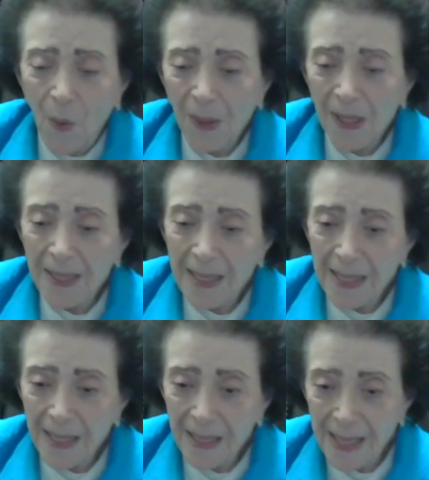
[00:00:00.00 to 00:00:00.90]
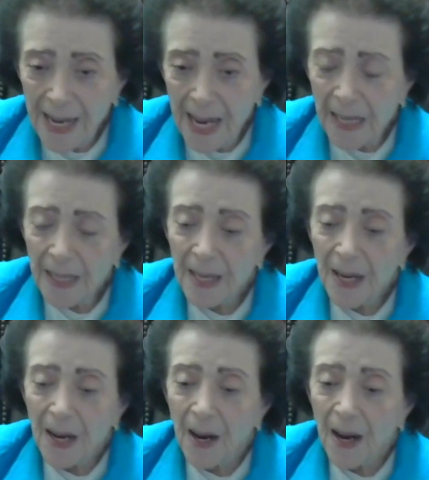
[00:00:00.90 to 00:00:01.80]
Well,
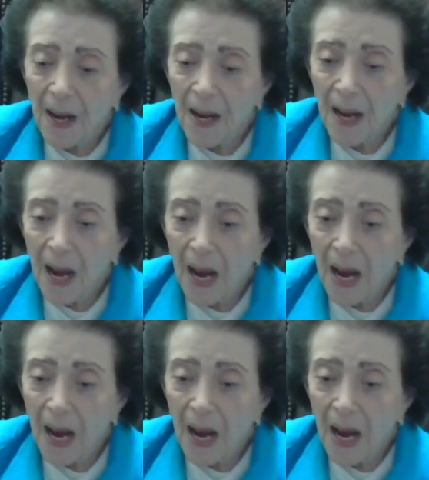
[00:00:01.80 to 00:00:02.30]
again, I